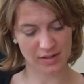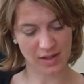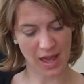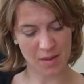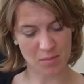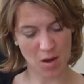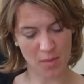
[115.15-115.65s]

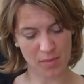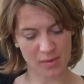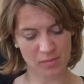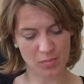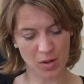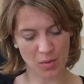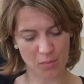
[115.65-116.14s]
came up, and
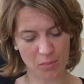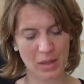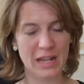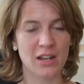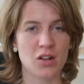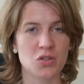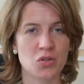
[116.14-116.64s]

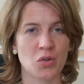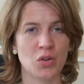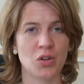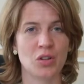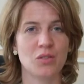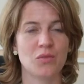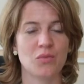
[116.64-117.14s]
peanut
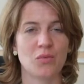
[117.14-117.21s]
oil,